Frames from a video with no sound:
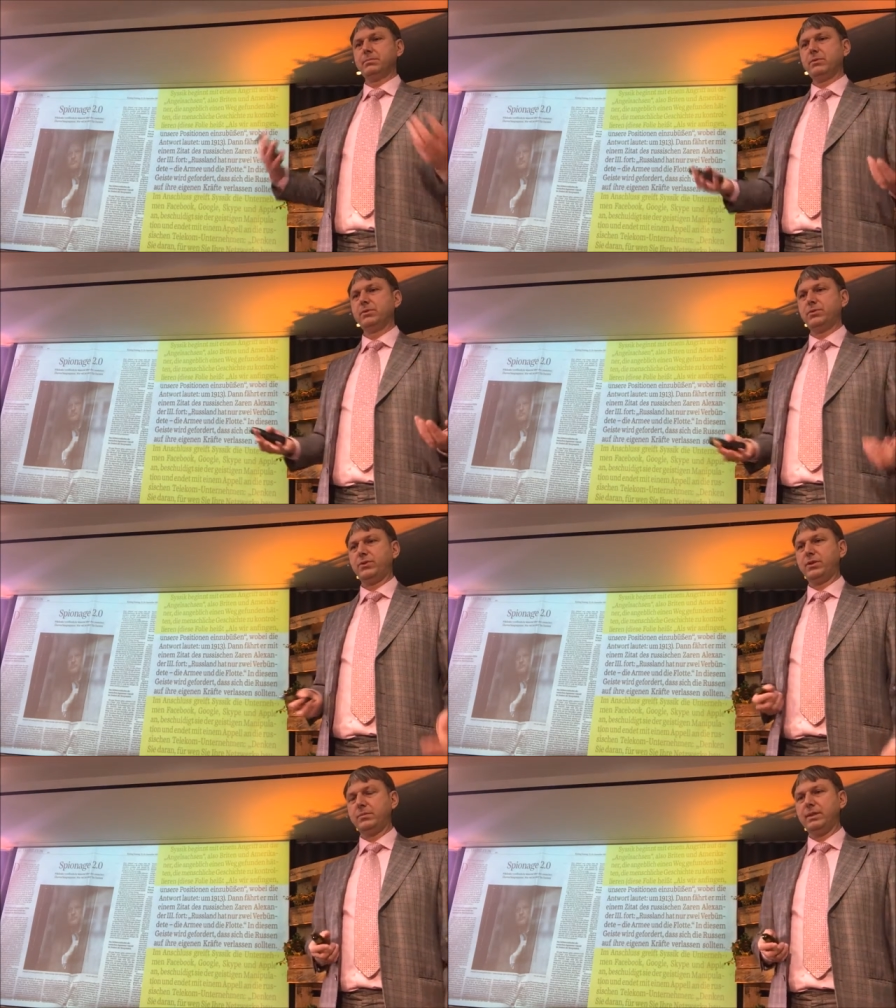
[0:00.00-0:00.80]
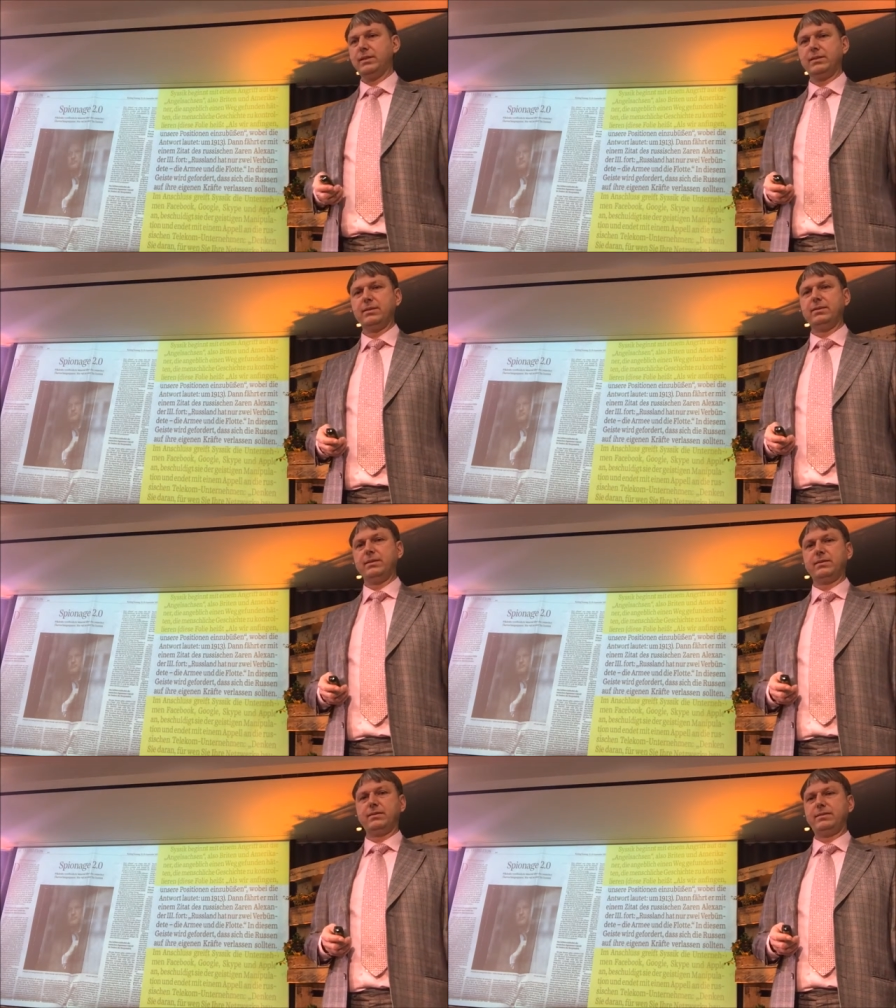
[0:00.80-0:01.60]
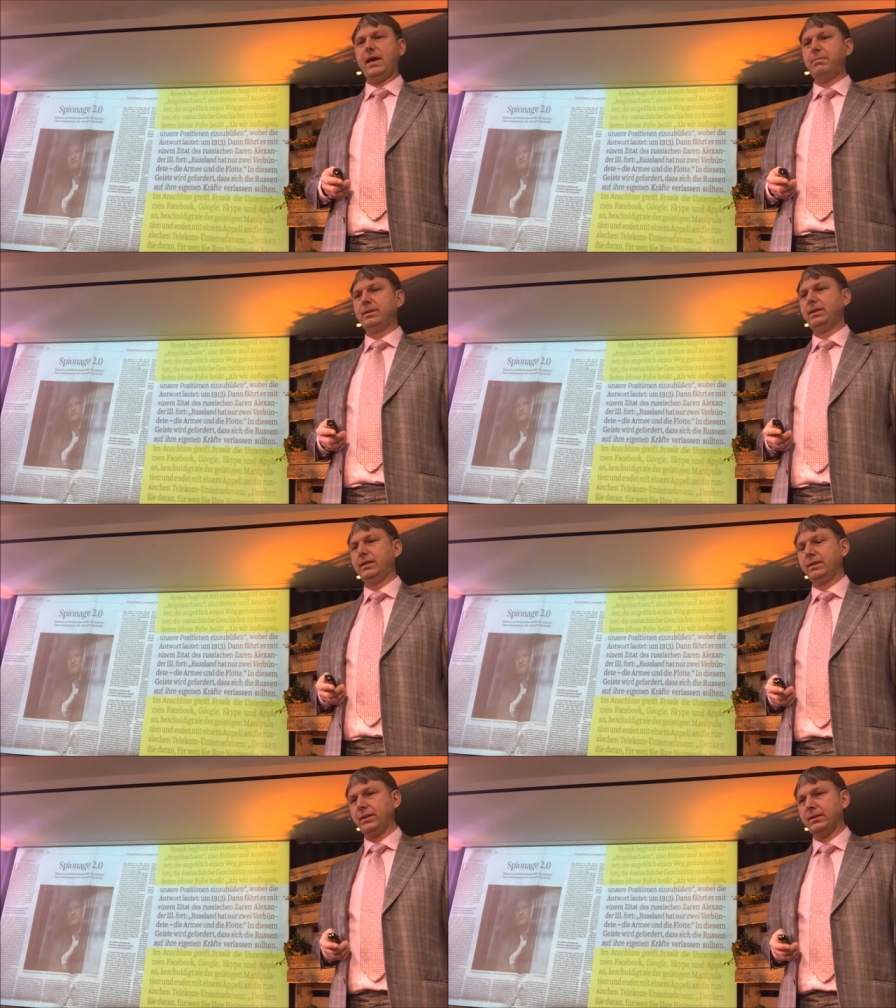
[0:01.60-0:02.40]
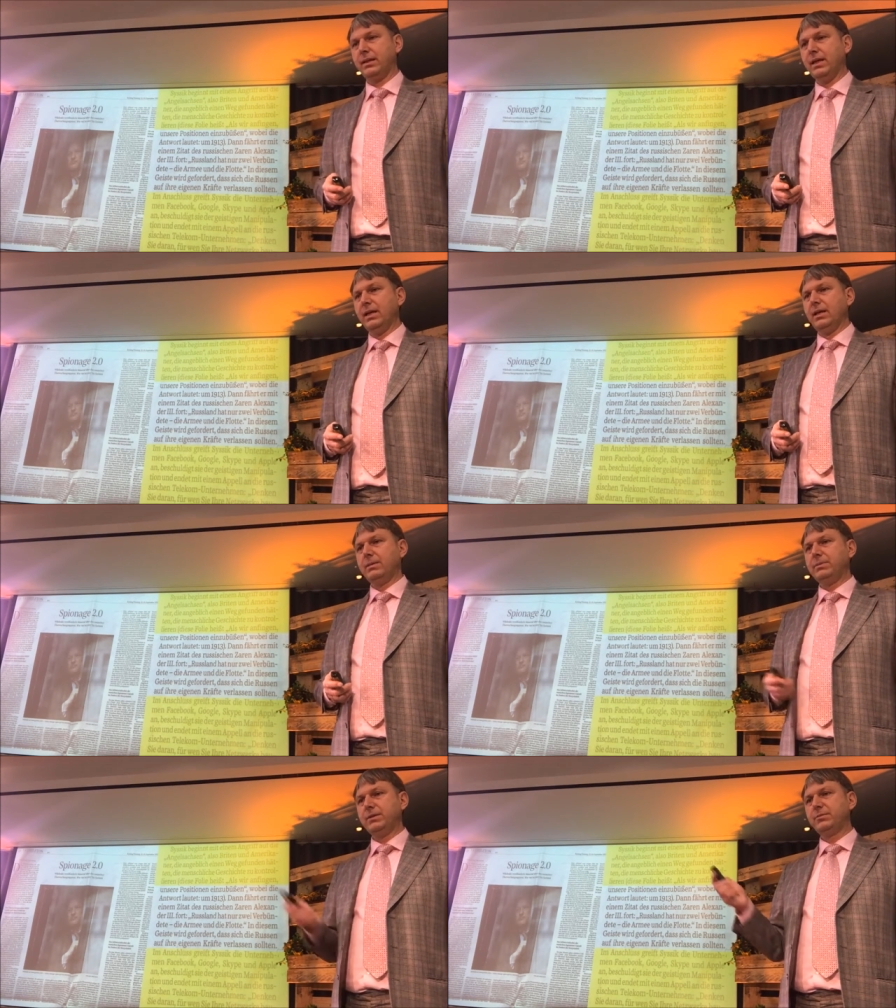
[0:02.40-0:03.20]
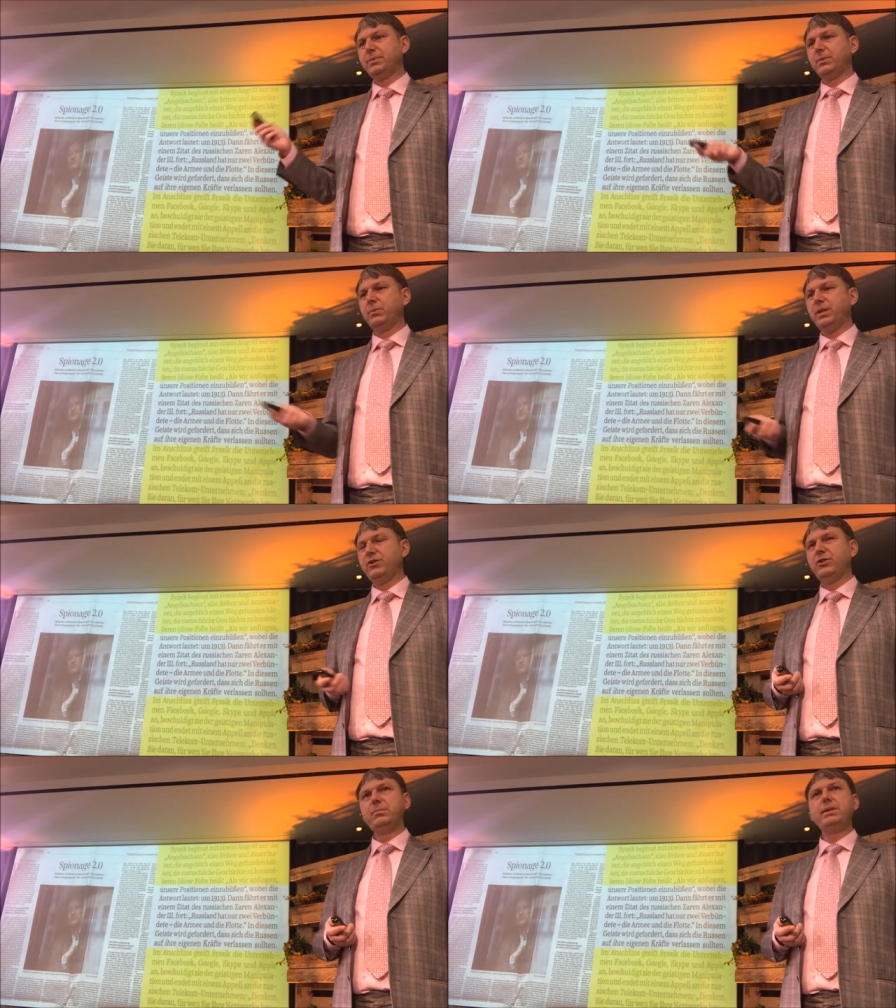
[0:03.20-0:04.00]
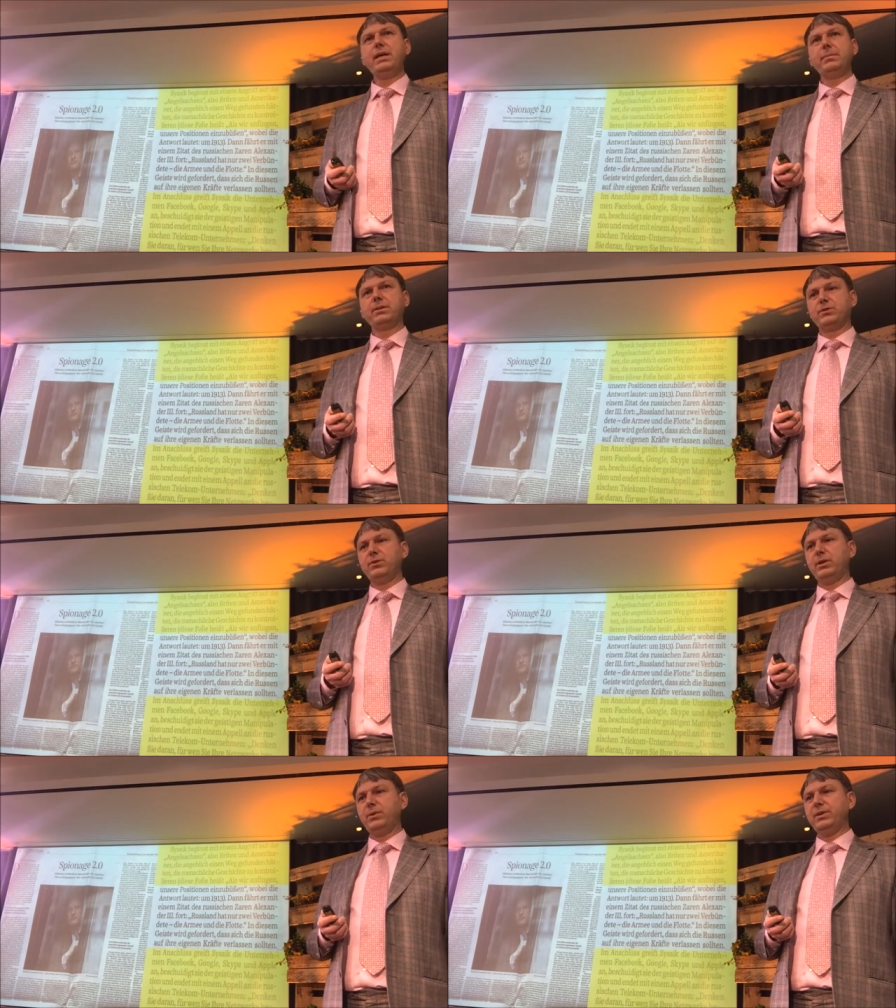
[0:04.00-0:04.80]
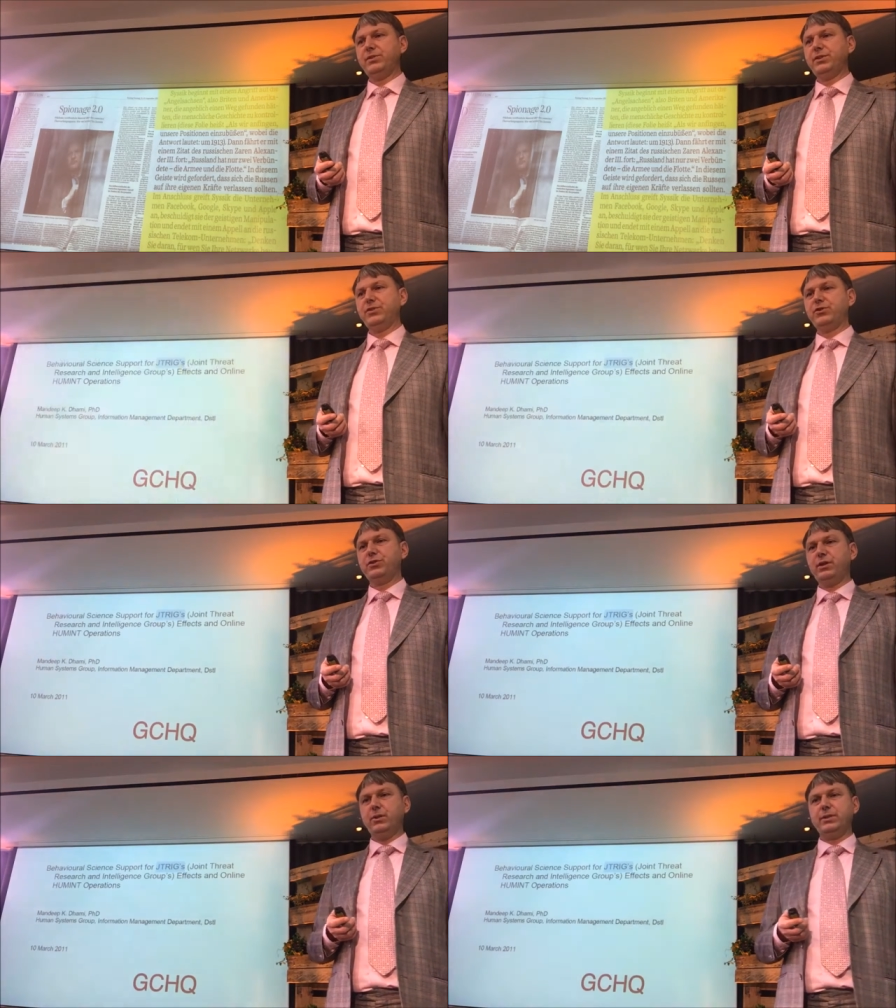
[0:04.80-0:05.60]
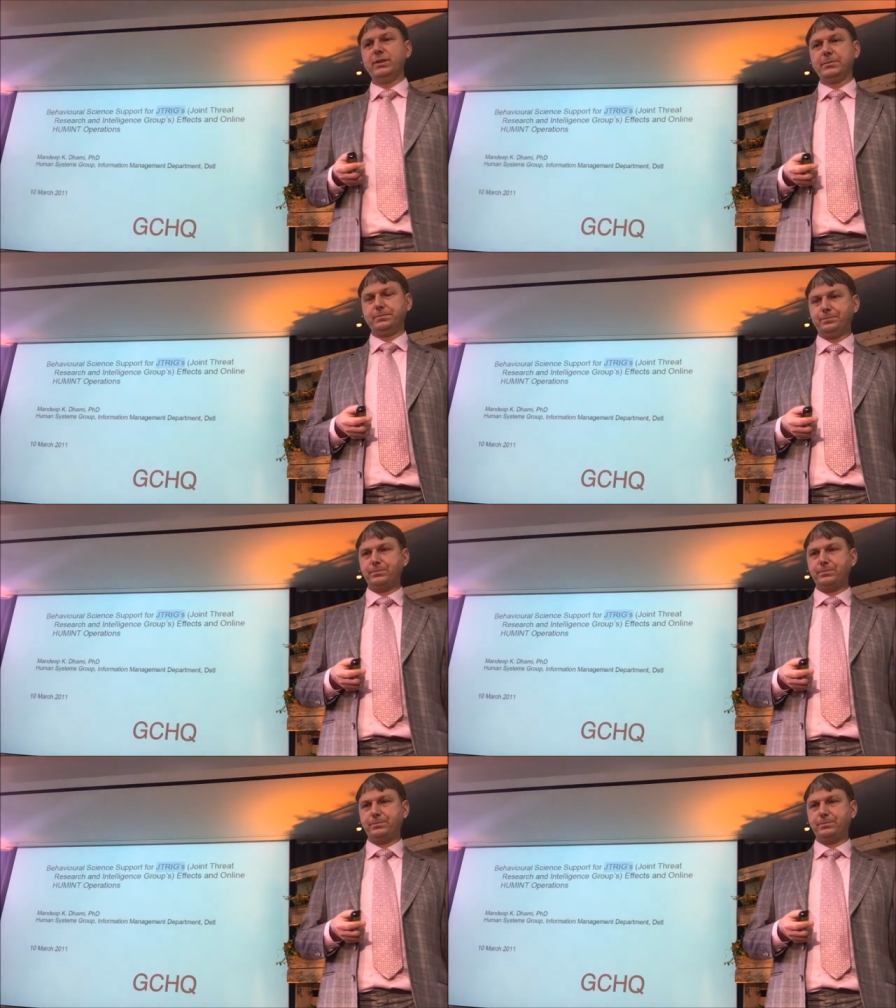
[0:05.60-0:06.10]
confirm that this is happening and in principle you should be able to know it since Snowden